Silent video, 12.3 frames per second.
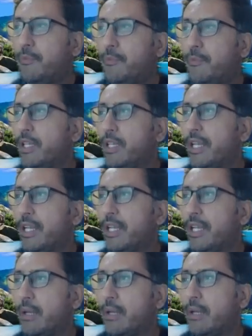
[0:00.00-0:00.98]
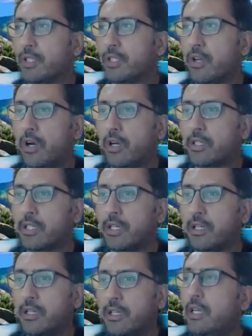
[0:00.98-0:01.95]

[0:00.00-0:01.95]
For that, I'm proposing Okta